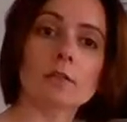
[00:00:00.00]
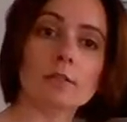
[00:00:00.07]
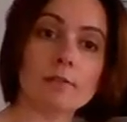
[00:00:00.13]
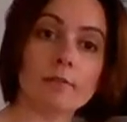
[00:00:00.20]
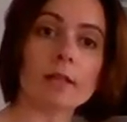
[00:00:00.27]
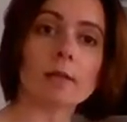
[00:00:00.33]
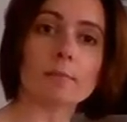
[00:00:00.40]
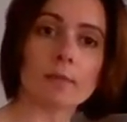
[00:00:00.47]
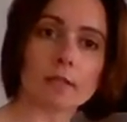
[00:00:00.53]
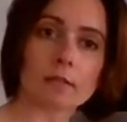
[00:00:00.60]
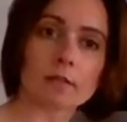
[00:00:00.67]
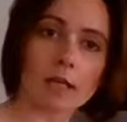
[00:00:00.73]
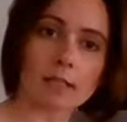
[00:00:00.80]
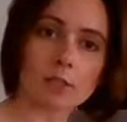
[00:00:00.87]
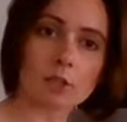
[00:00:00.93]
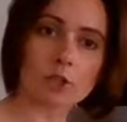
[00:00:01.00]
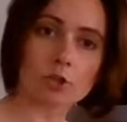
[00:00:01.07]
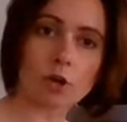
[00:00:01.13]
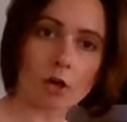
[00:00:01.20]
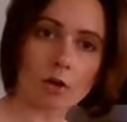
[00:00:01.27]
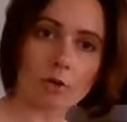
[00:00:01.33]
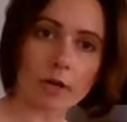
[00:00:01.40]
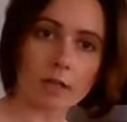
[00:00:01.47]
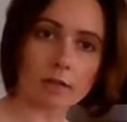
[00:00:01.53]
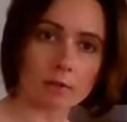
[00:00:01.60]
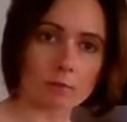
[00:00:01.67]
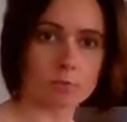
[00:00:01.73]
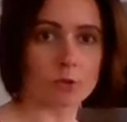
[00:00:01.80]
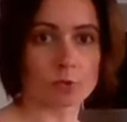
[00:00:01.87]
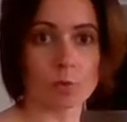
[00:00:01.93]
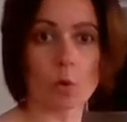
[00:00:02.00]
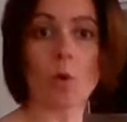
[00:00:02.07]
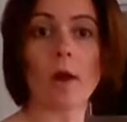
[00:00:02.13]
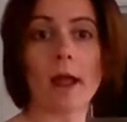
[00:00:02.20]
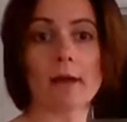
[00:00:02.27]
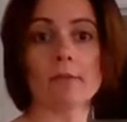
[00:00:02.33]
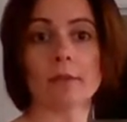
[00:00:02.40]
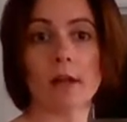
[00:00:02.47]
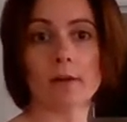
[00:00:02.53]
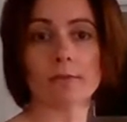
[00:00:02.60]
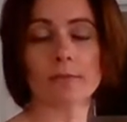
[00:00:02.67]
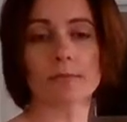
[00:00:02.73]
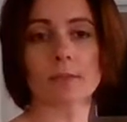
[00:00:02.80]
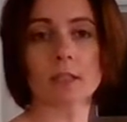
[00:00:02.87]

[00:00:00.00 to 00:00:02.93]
develop that nice charring. They just won't have enough